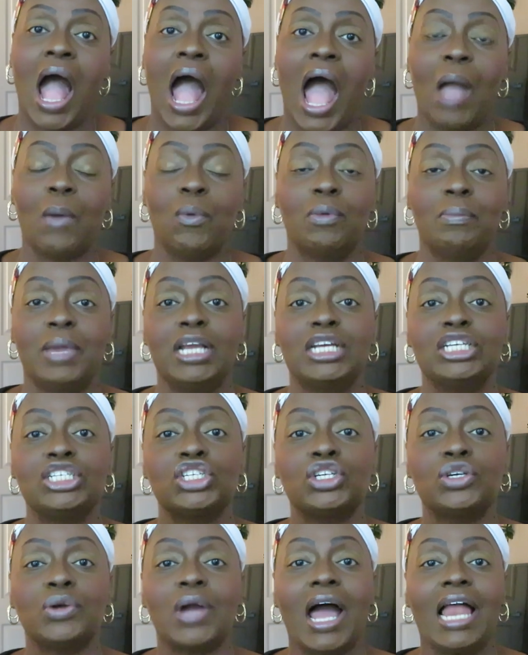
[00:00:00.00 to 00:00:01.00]
I will make
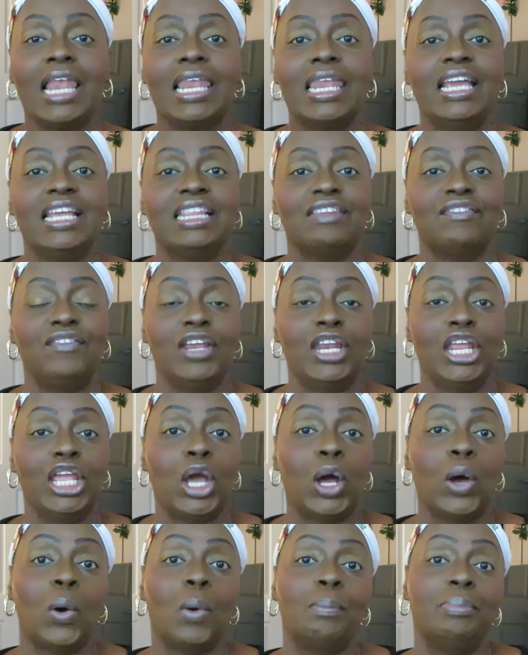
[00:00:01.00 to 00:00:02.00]
sure I link the
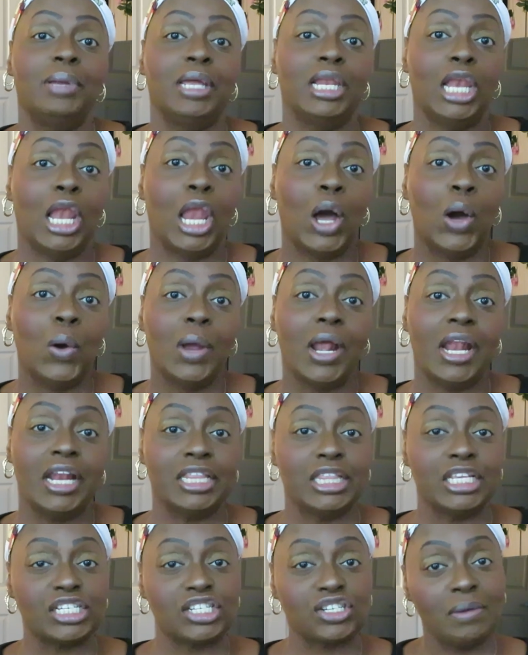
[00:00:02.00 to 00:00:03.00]
video below
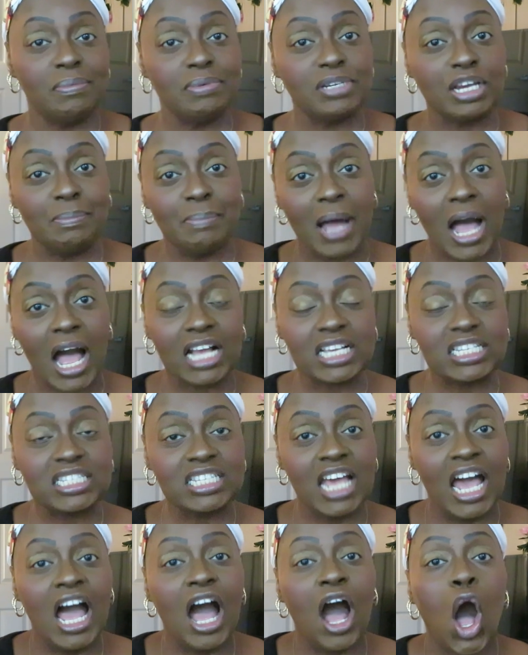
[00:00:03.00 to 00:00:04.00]
in the description
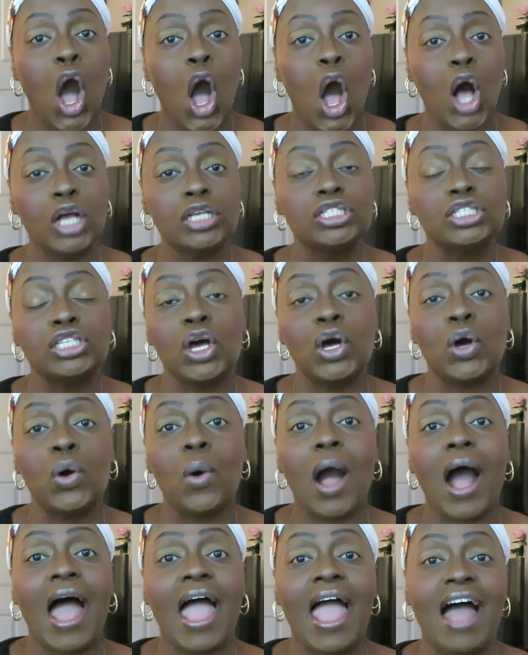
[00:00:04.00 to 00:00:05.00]
box.
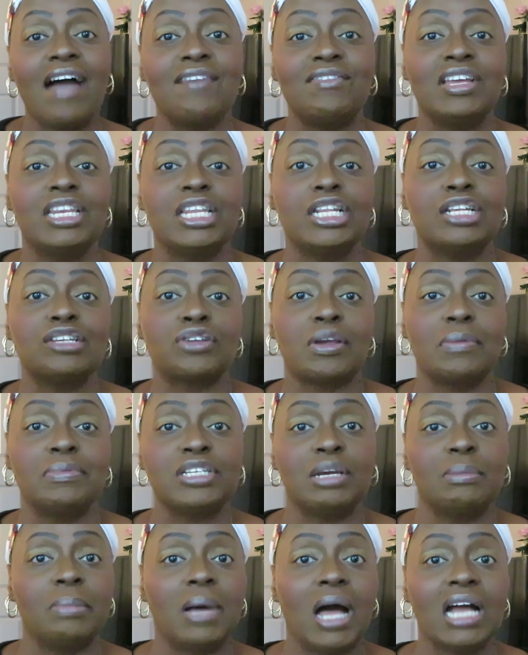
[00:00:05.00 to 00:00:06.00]
Also, I have in the
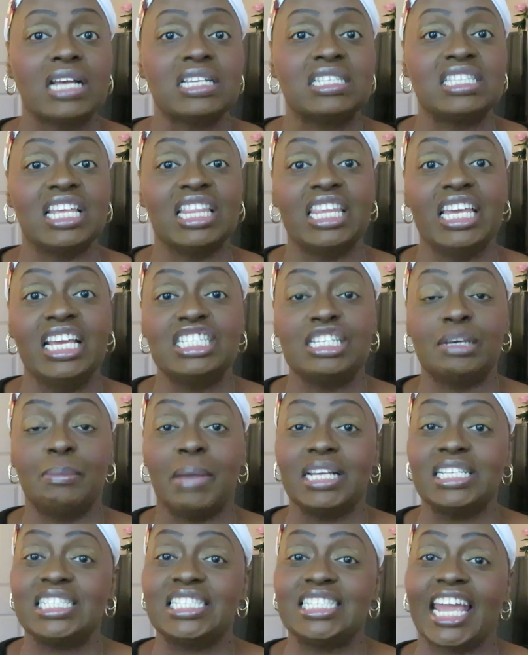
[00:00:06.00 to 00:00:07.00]
description box the link to
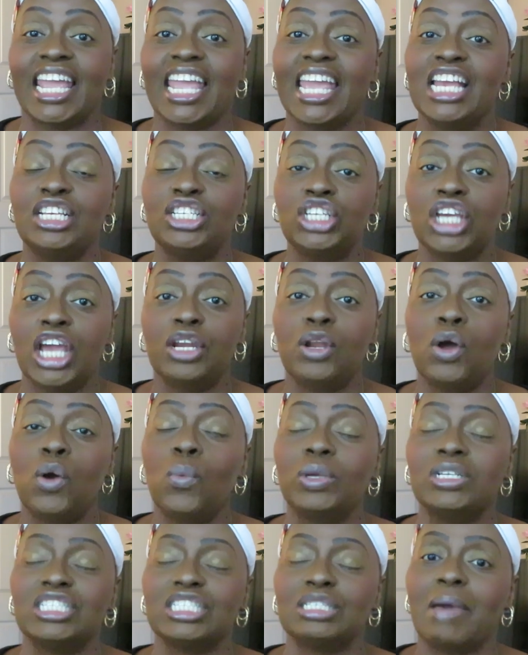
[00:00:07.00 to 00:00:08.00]
my second channel,
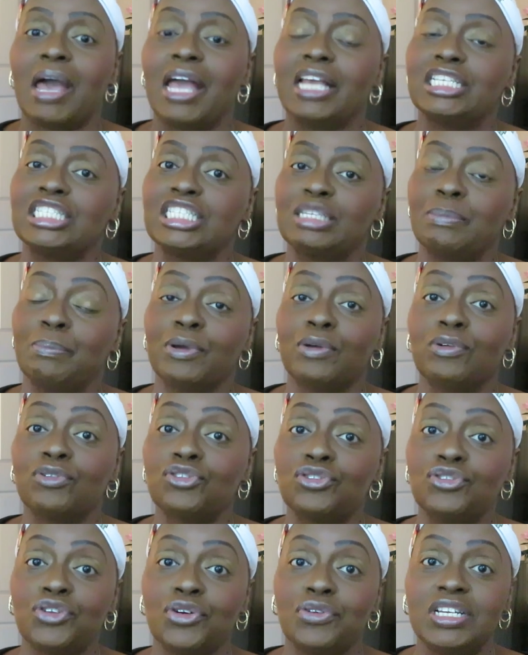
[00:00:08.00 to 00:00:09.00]
which is my
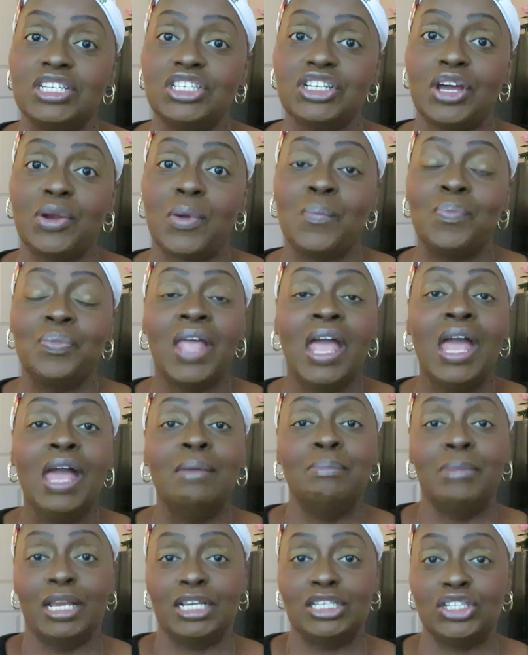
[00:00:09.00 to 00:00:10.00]
spiritual journey channel.
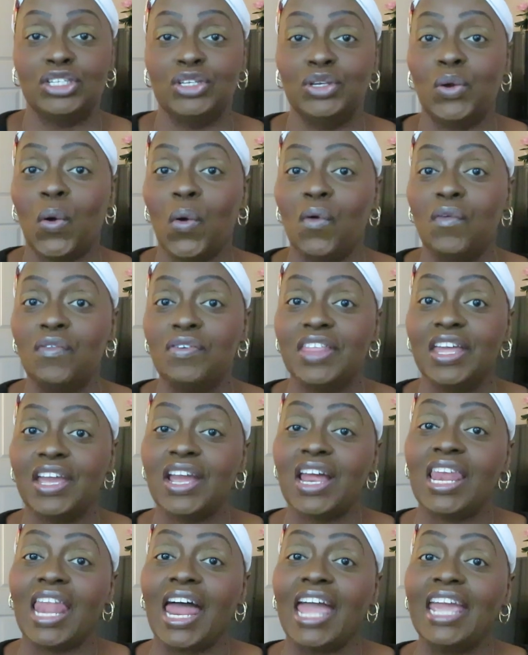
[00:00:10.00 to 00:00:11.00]
Make sure you go over
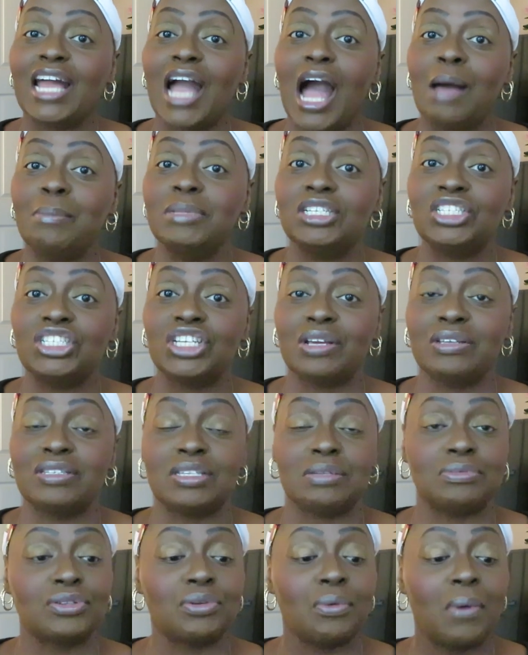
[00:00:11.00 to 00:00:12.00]
there, like, comment, share, and
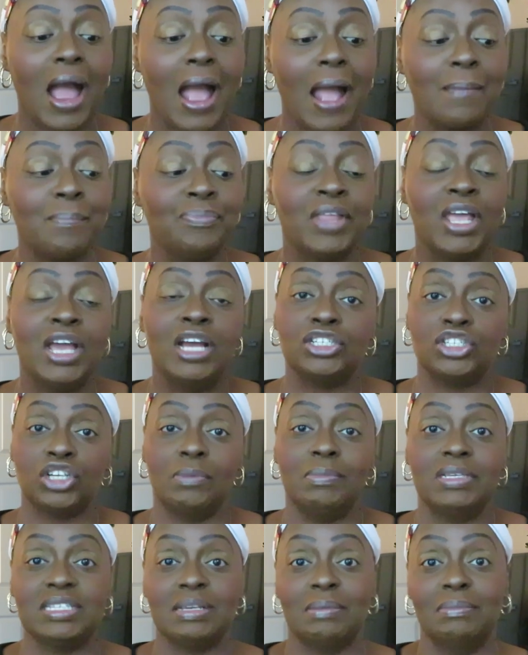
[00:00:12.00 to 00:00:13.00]
subscribe.
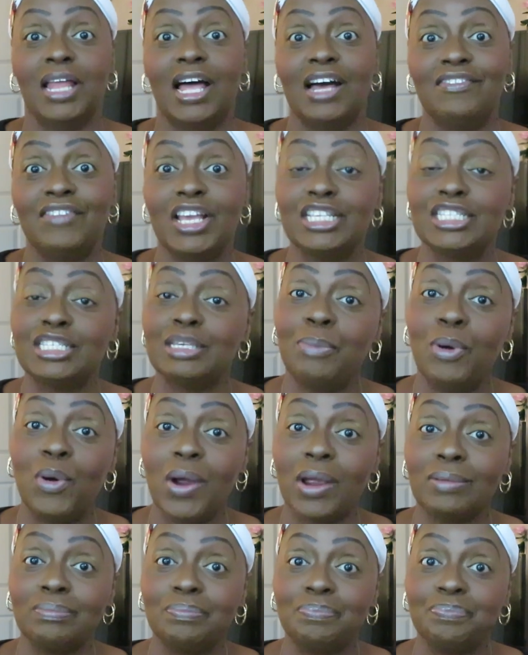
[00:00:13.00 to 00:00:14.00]
Show me some love and
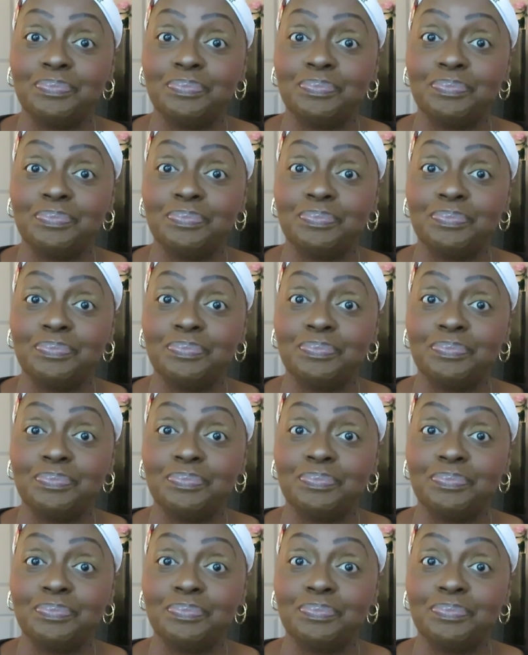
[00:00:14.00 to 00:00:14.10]
support.